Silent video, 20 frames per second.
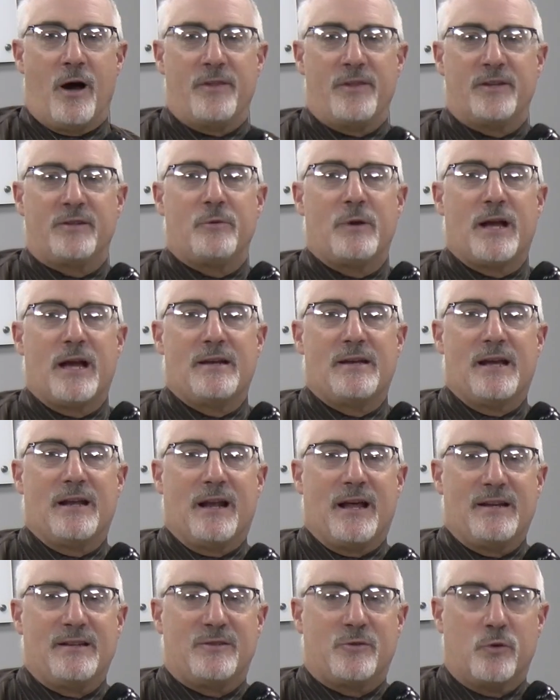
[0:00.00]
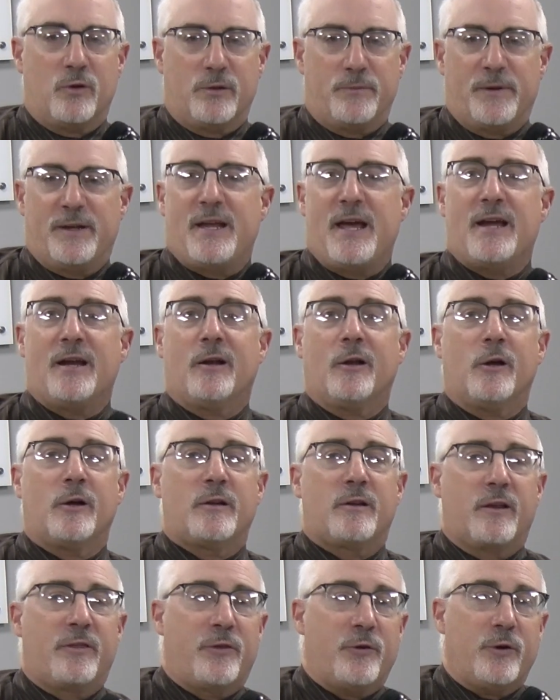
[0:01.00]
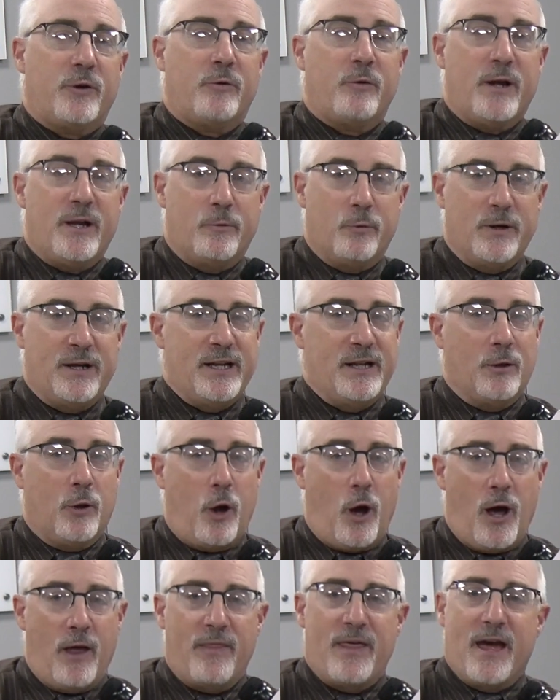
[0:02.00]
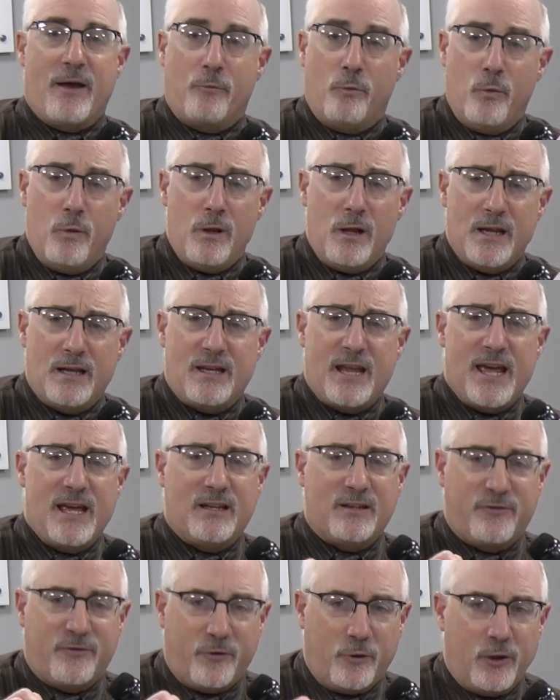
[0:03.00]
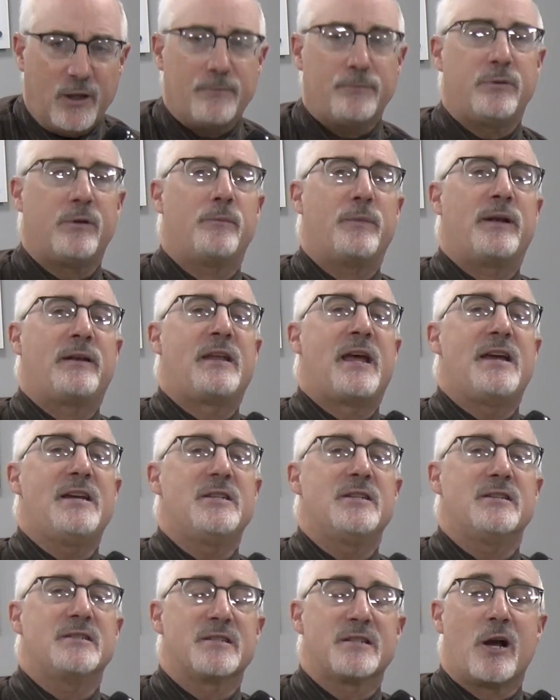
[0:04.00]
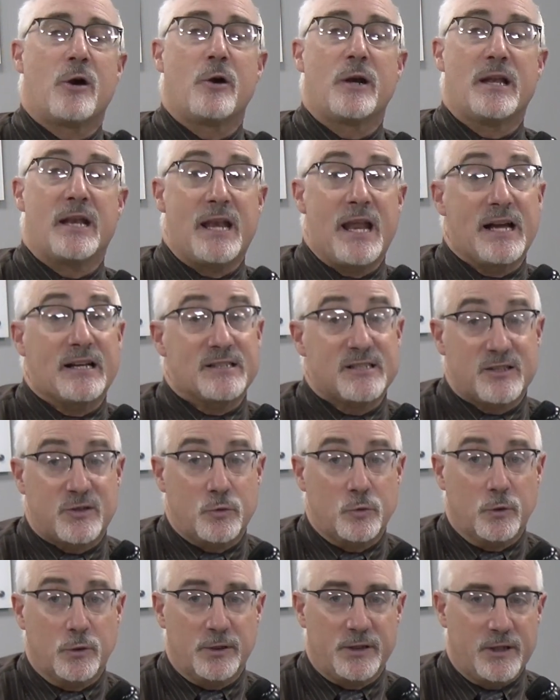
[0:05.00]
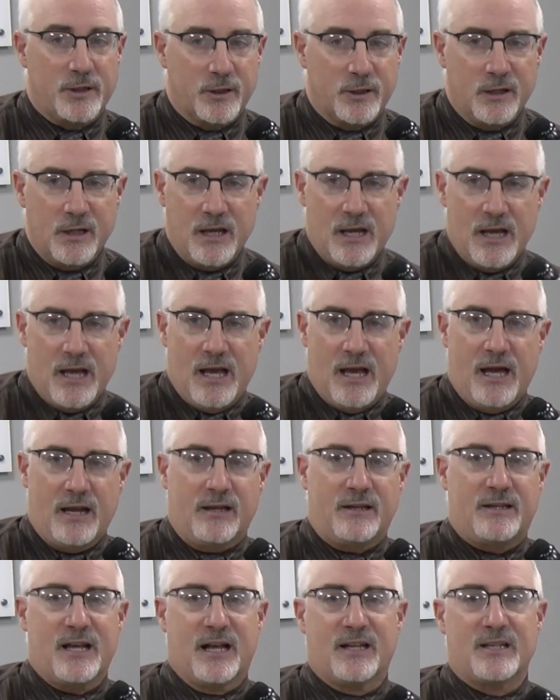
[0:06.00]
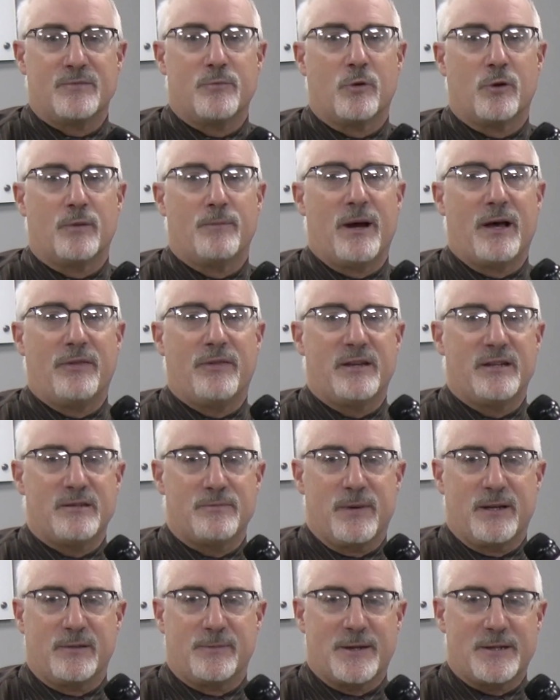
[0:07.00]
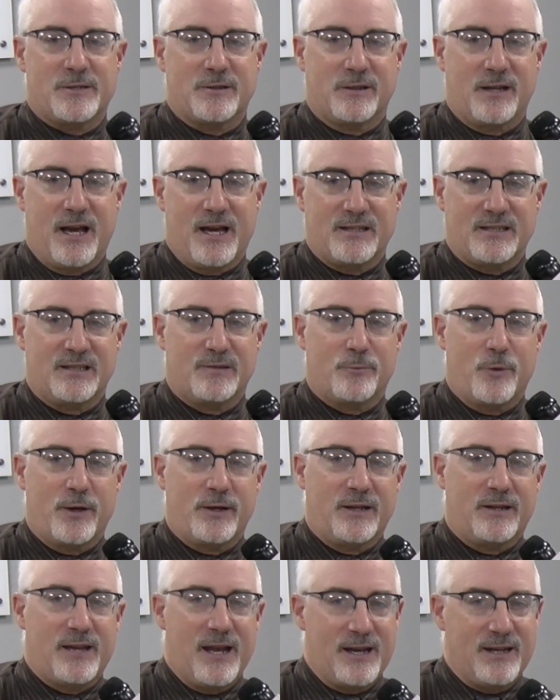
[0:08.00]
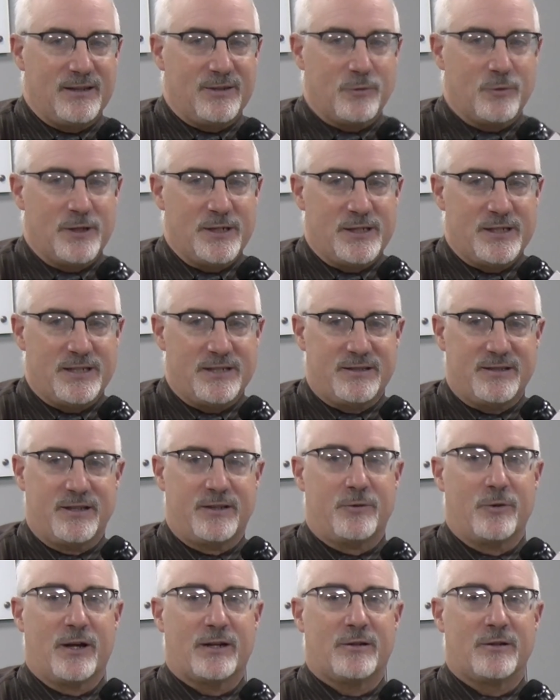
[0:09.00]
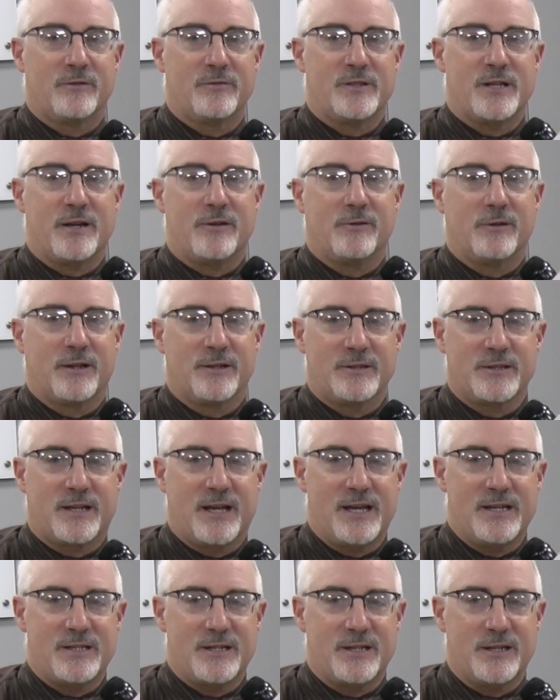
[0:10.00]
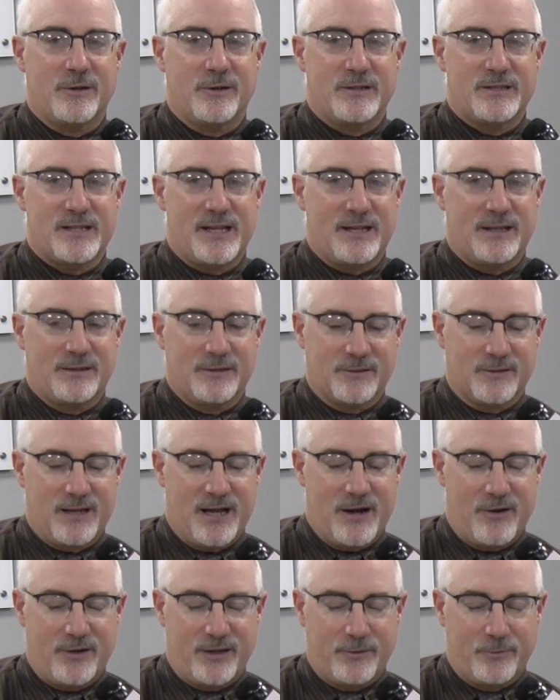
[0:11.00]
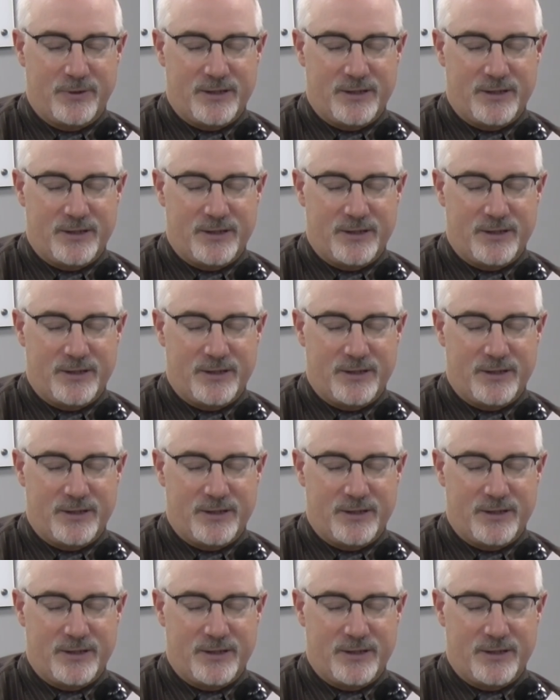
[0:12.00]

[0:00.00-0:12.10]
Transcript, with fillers: All this week on Dateline School has been taking a look at the third grade reading law that really takes full implementation starting next school year. And to tell us more about this, my special guest is Brenda Tenniswood. She's the Director of General Education here at St. Clair County